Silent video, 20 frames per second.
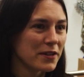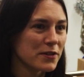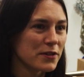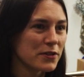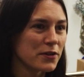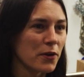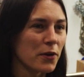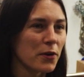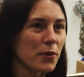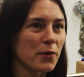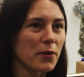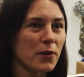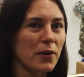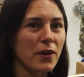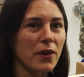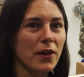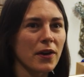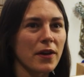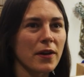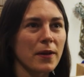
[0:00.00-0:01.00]
So
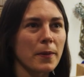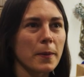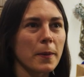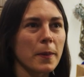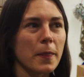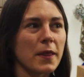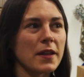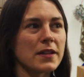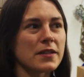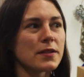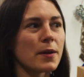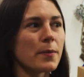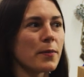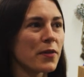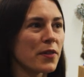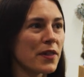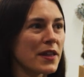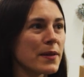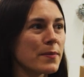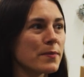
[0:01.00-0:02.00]
there's some
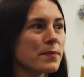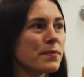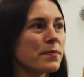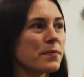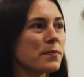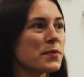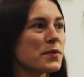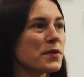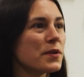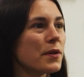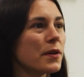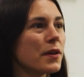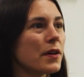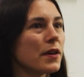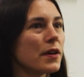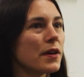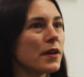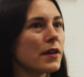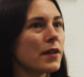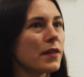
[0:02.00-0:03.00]
themes
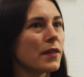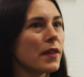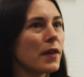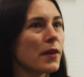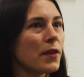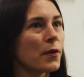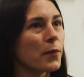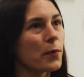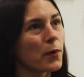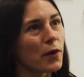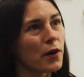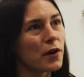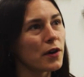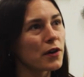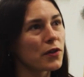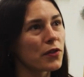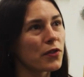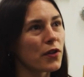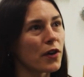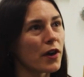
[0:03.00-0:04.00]
in the
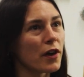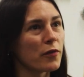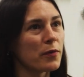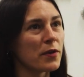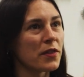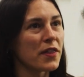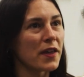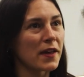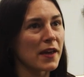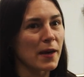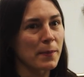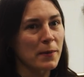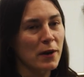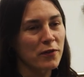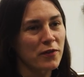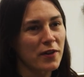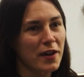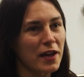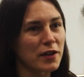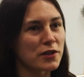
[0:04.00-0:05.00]
work that I've been thinking
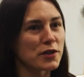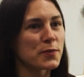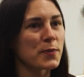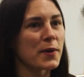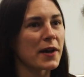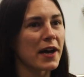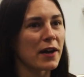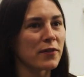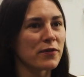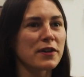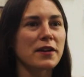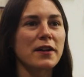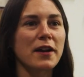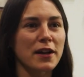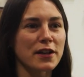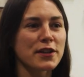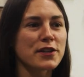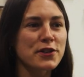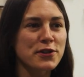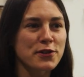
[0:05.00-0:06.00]
about for ages, but having
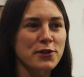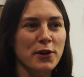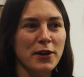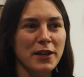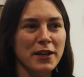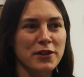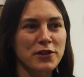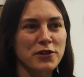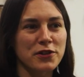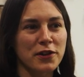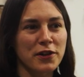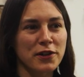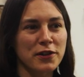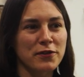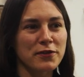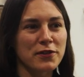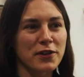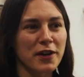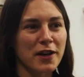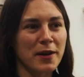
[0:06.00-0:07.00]
like a solid chunk
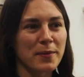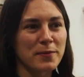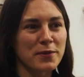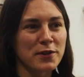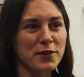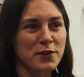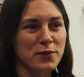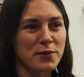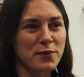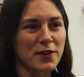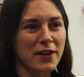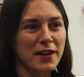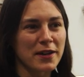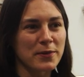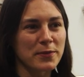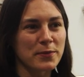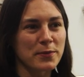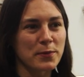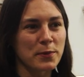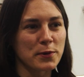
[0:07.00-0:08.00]
of time to do that
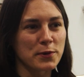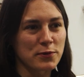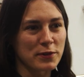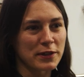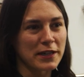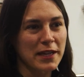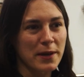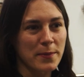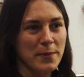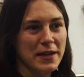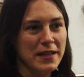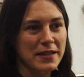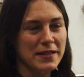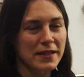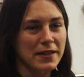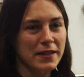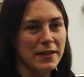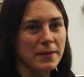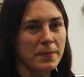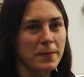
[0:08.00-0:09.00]
was really
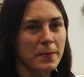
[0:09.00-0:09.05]
amazing.